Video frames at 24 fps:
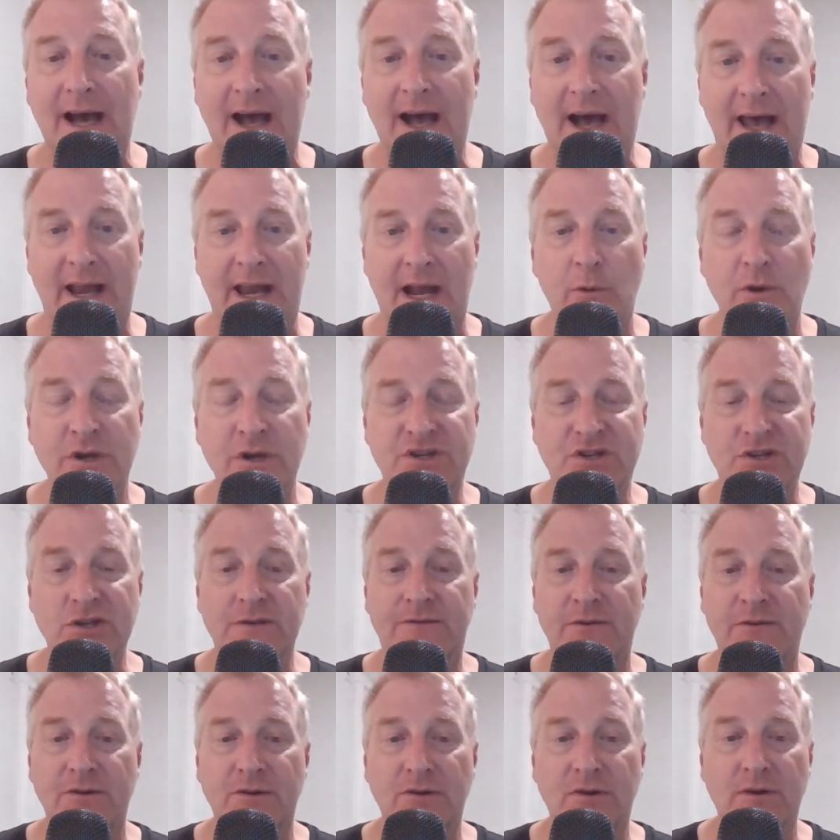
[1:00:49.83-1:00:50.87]
And I wish you
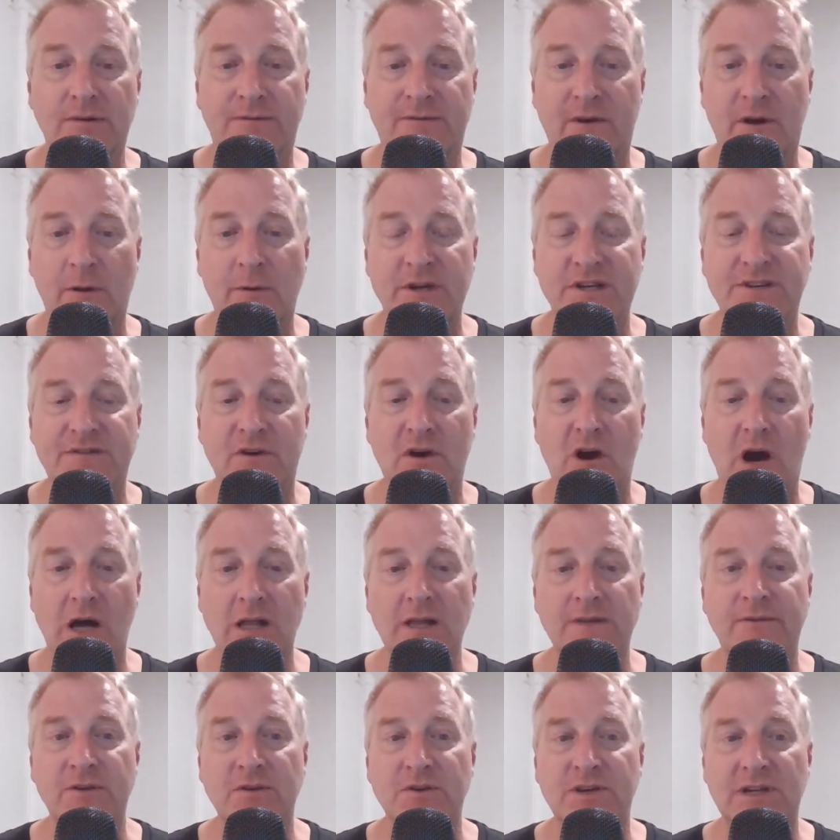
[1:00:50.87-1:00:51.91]
for, for I wish for all
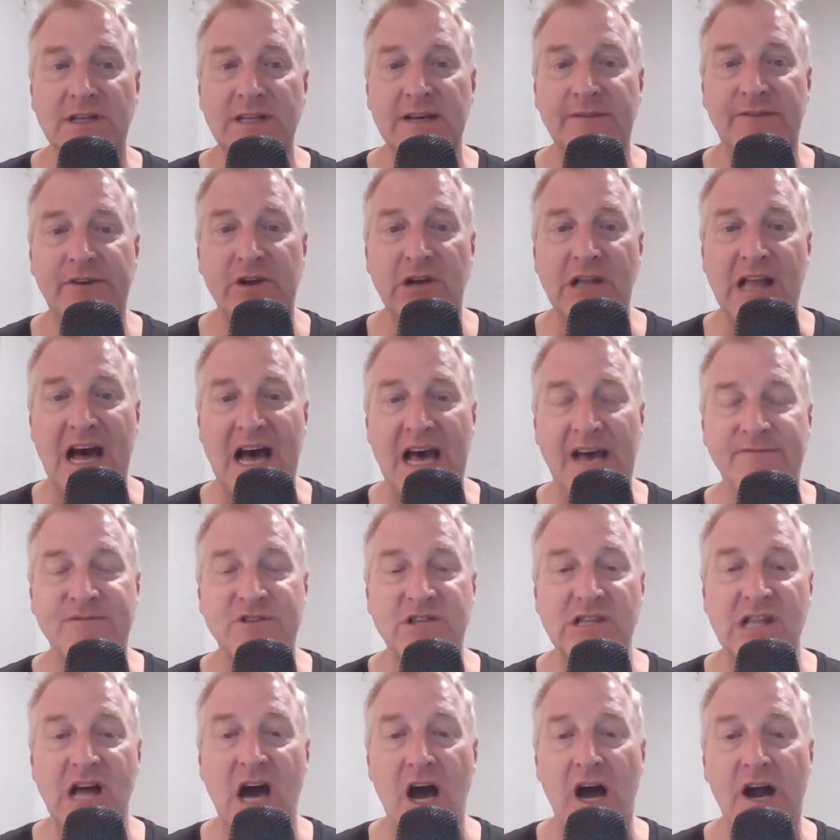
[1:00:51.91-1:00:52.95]
of you to live your
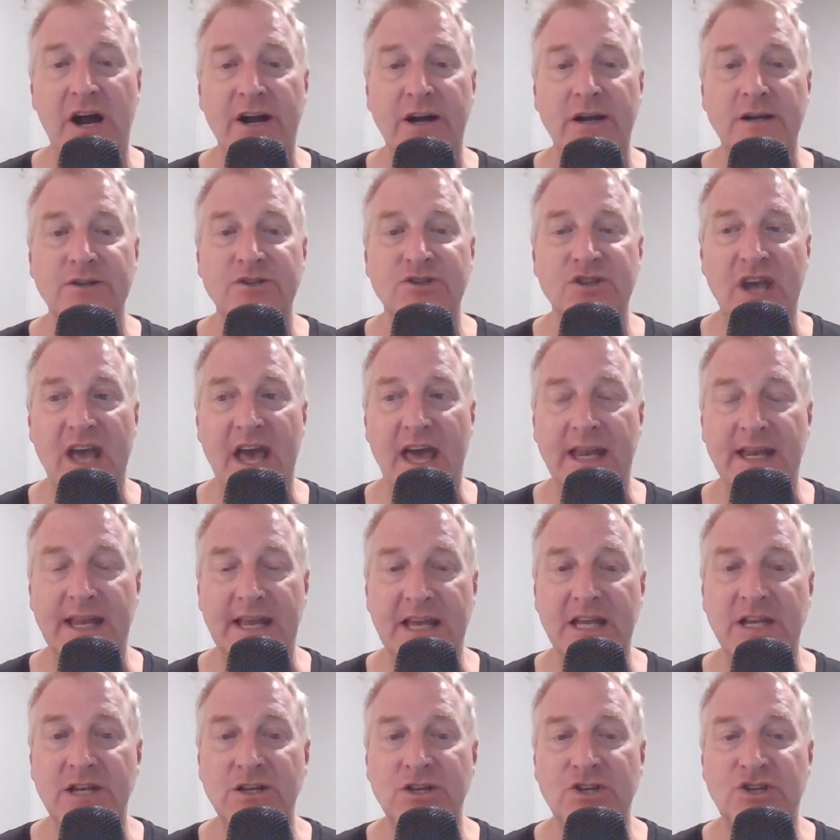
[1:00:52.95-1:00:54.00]
lives large and
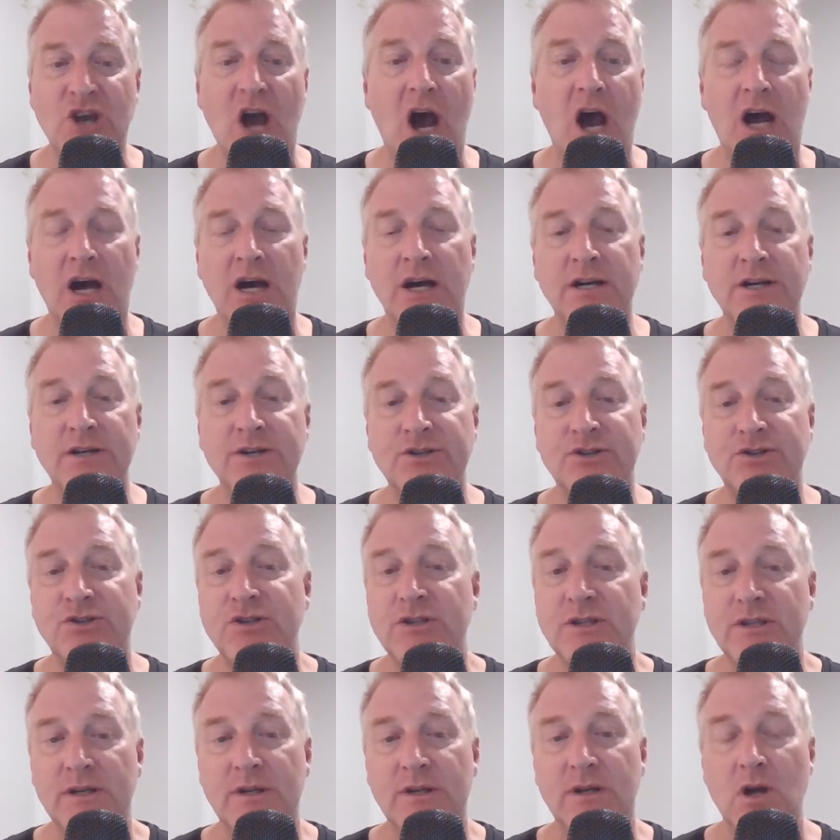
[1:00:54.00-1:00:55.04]
in
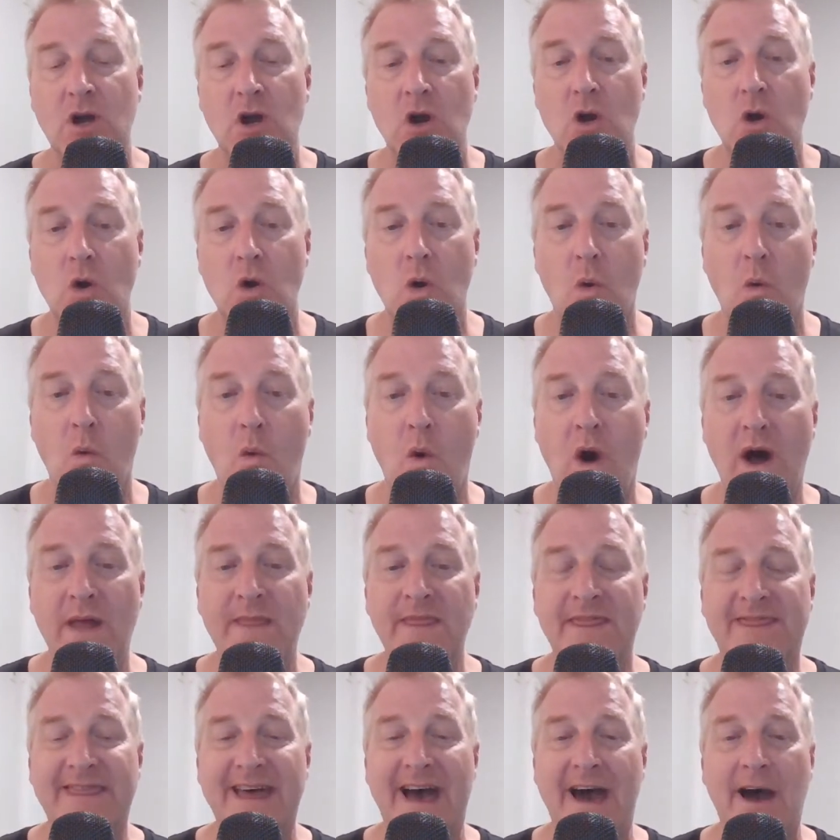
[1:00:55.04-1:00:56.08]
charge.
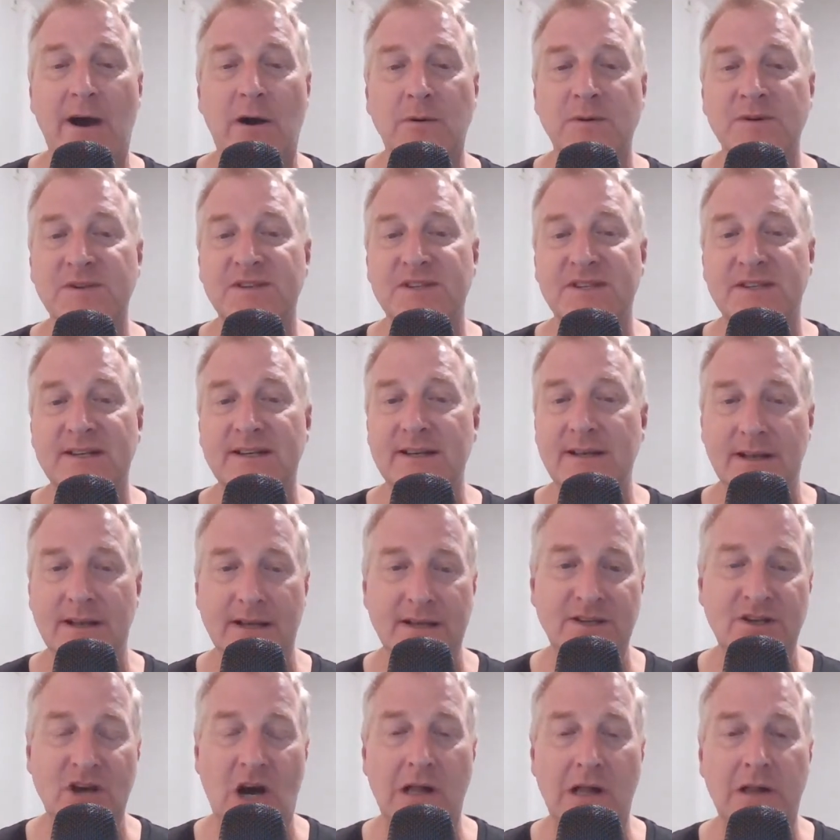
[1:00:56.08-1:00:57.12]

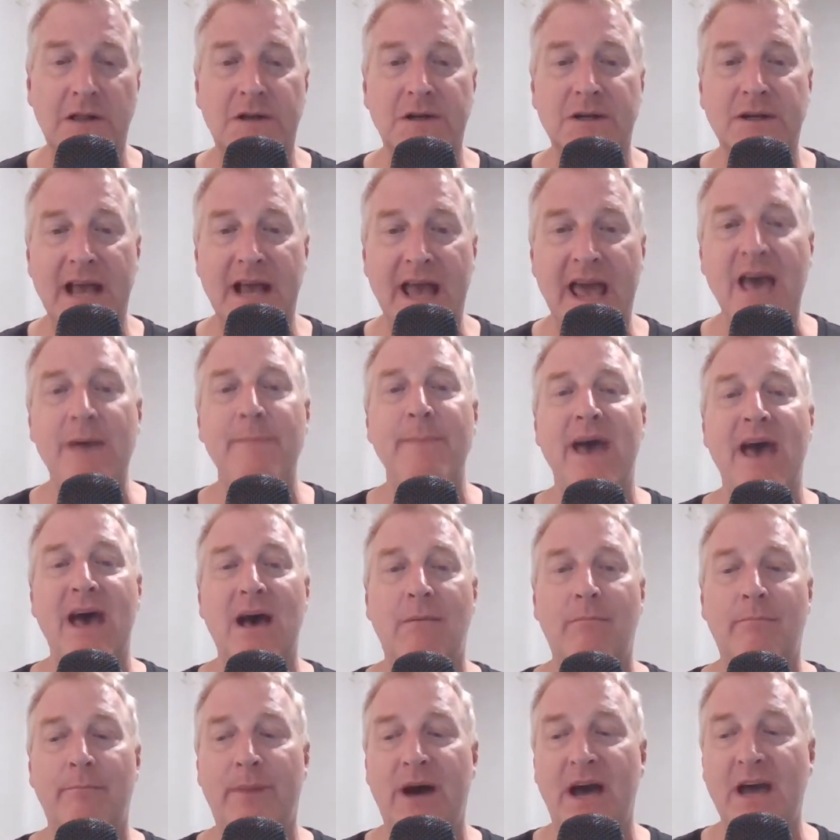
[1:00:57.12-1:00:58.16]
$1,000
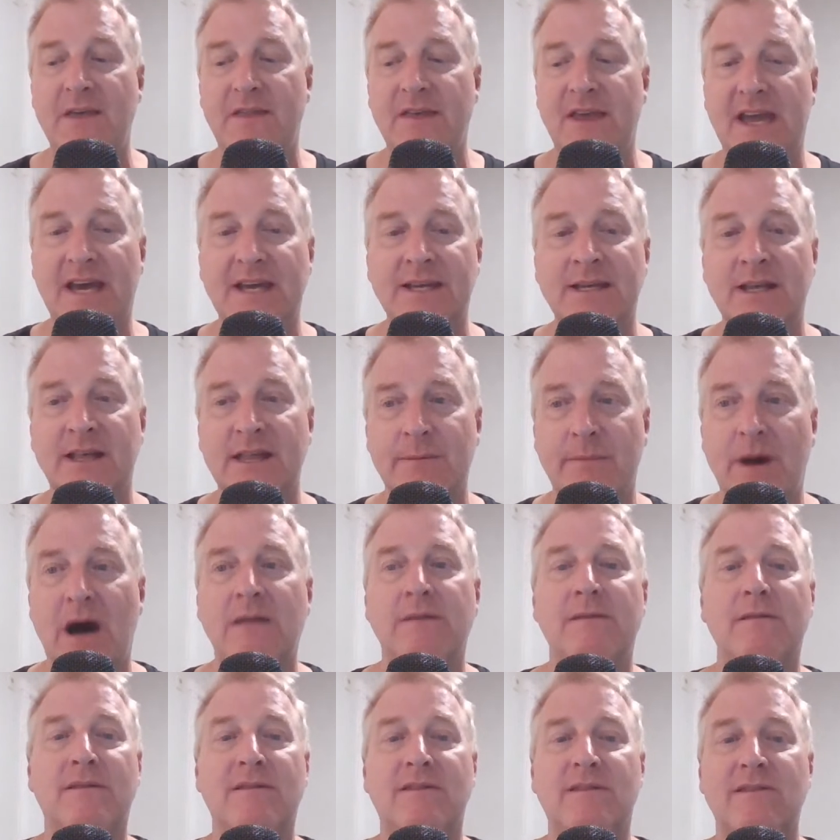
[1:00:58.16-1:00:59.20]
MM by the end of the
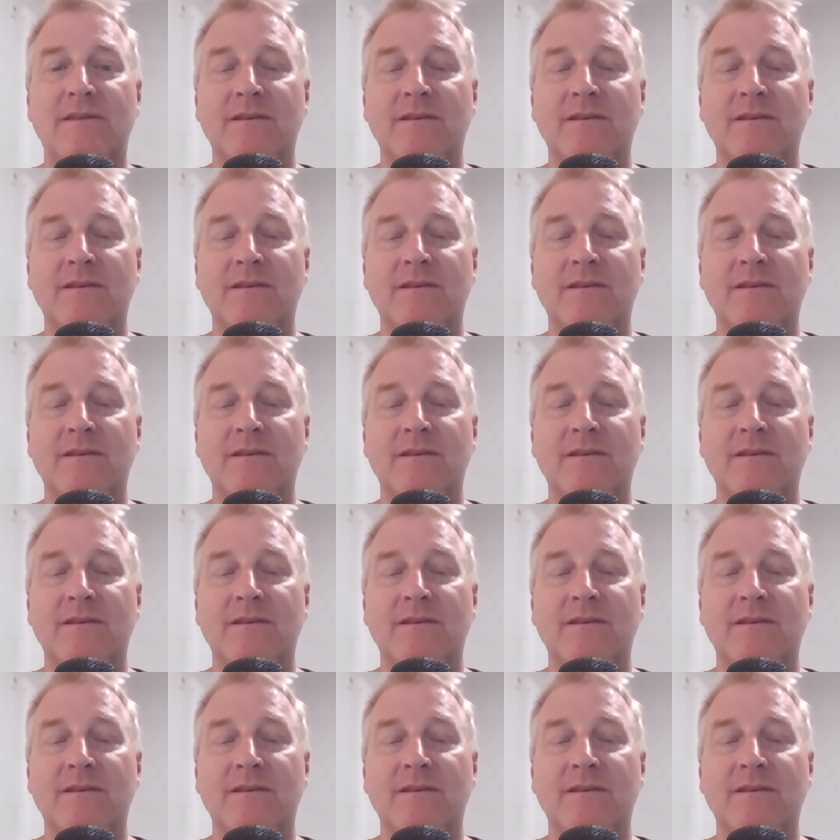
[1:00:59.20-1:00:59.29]
month.